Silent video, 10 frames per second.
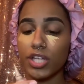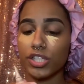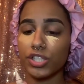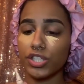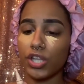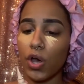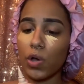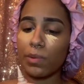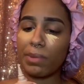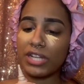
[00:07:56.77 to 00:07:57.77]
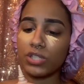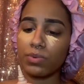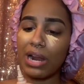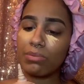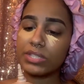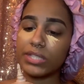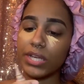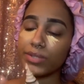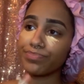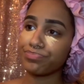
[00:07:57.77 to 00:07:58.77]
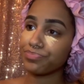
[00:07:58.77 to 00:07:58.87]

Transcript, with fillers: So, back to what I was saying.